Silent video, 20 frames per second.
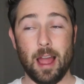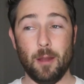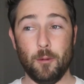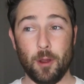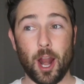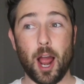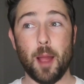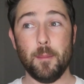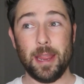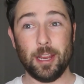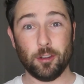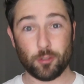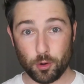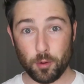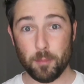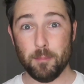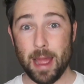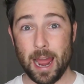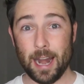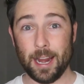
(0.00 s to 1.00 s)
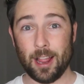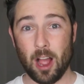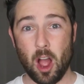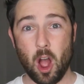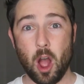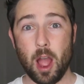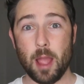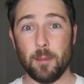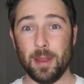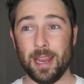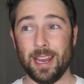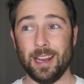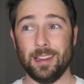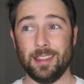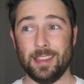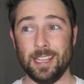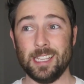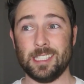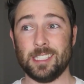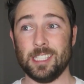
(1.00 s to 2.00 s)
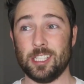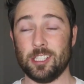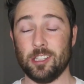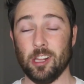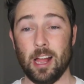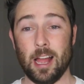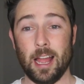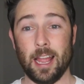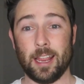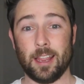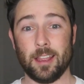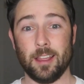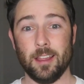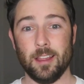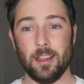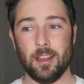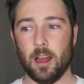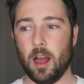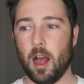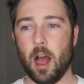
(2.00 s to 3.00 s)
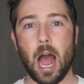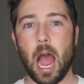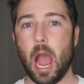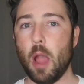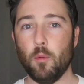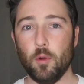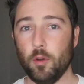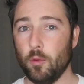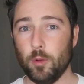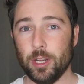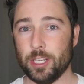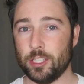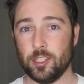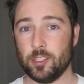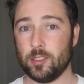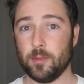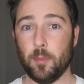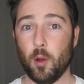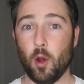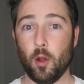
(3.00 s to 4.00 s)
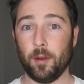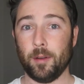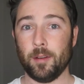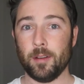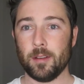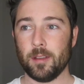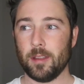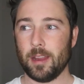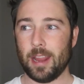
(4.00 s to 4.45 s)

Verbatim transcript: When I mean traumatic, I mean this is like I wouldn't wish this upon